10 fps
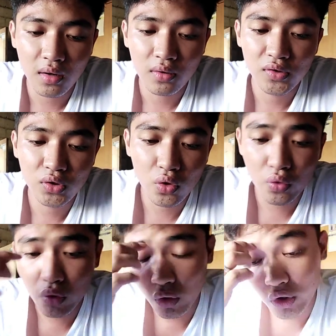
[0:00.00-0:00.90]

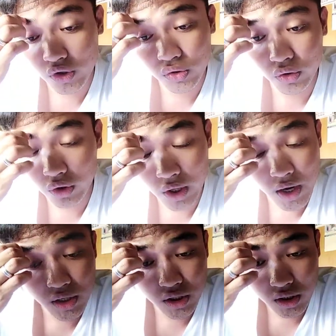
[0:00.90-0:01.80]
stowed or
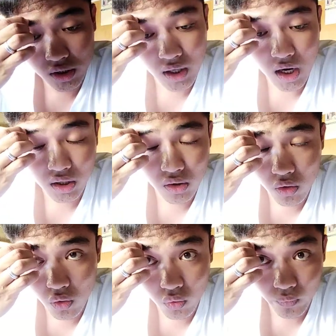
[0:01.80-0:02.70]
storage
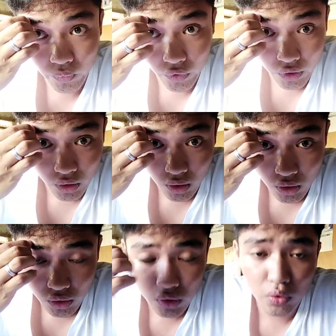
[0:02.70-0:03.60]
cargo
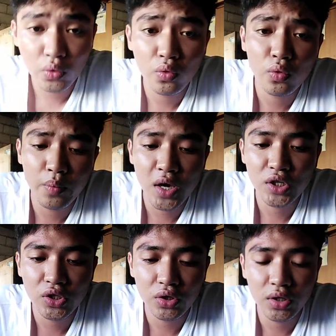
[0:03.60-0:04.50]
to make
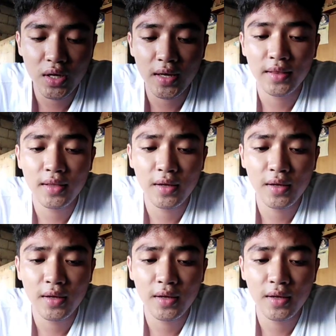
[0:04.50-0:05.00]
sure that